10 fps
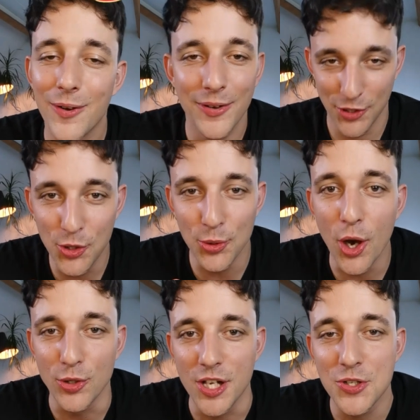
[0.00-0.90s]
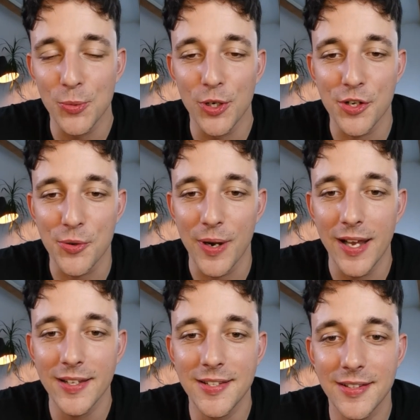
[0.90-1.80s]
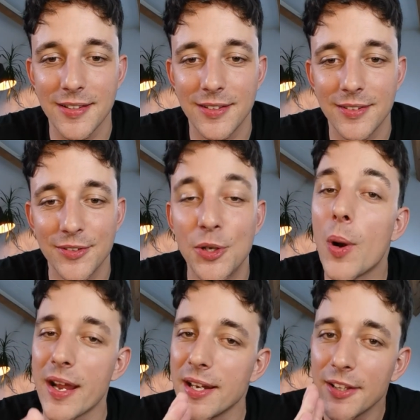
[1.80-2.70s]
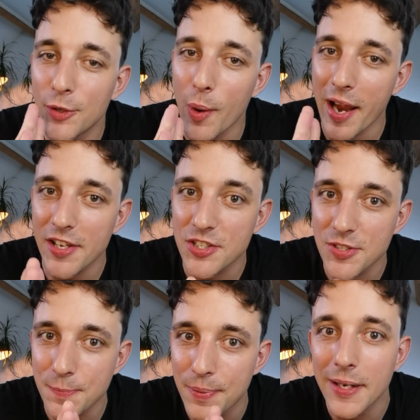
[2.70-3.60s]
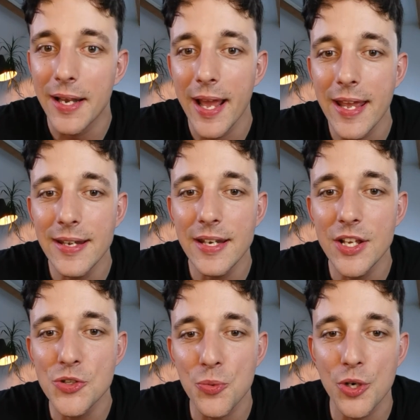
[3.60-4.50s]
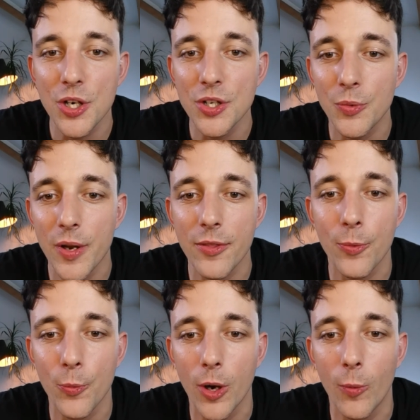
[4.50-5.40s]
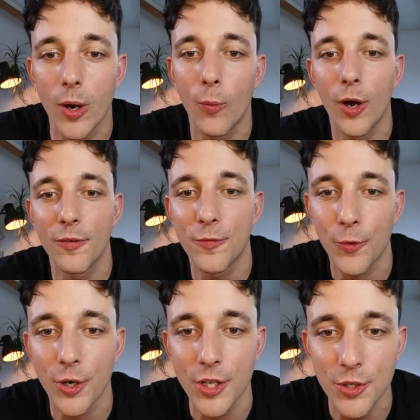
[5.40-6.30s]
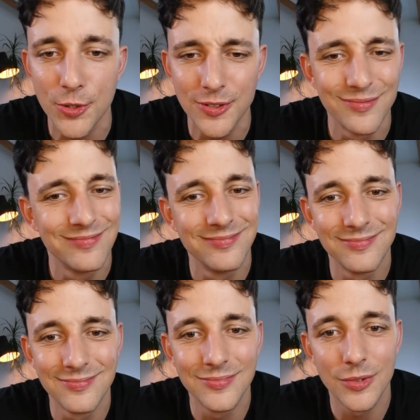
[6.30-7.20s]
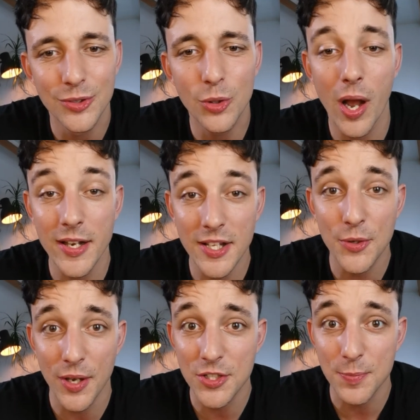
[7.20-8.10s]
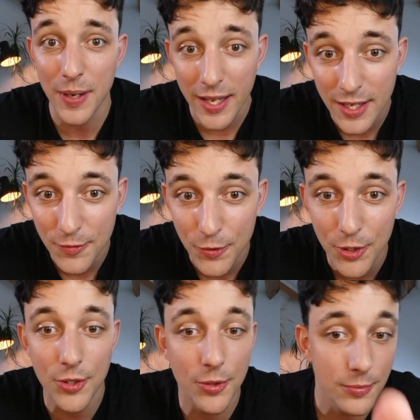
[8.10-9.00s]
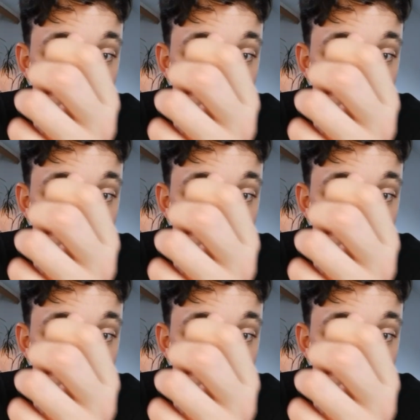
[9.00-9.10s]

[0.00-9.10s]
You know this word, right? Do I need to explain this word with wa-wa-wa for you? Do I need to explain it for you?